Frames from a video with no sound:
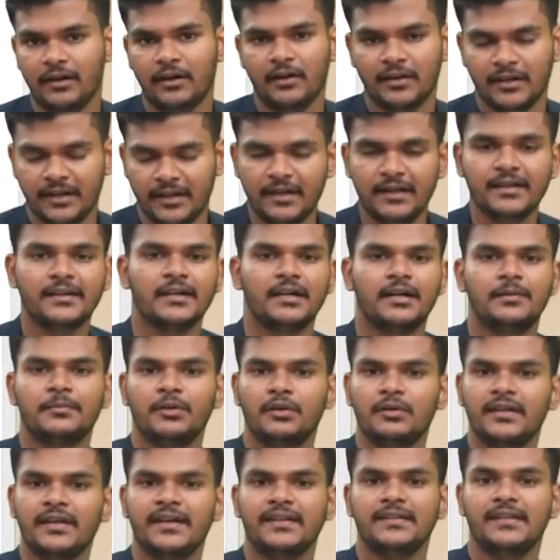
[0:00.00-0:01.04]
on income,
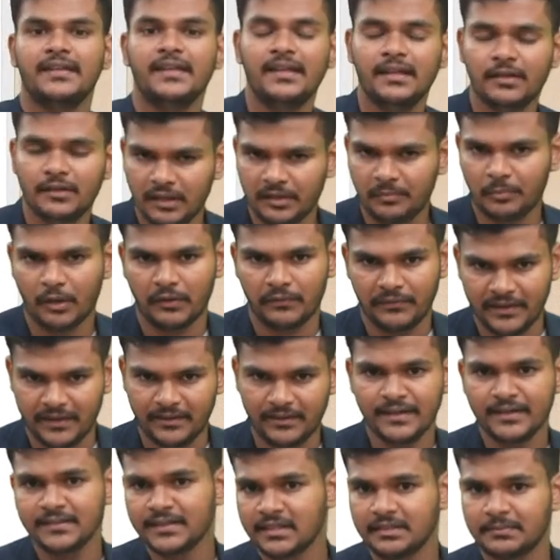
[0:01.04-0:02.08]
you'll get the net profit,
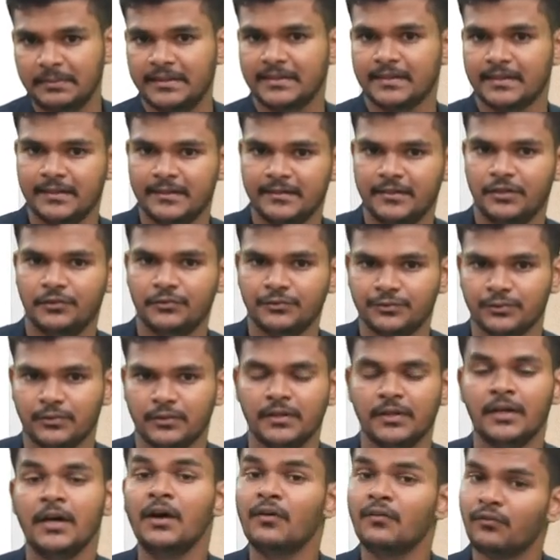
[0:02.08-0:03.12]
right? That's basically the
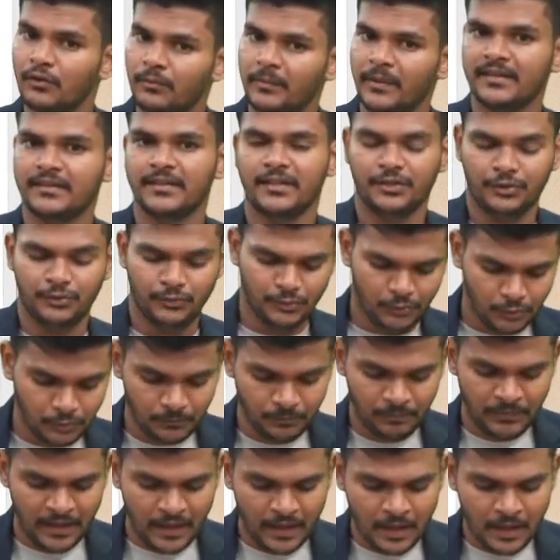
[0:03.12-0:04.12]
usual format that you know.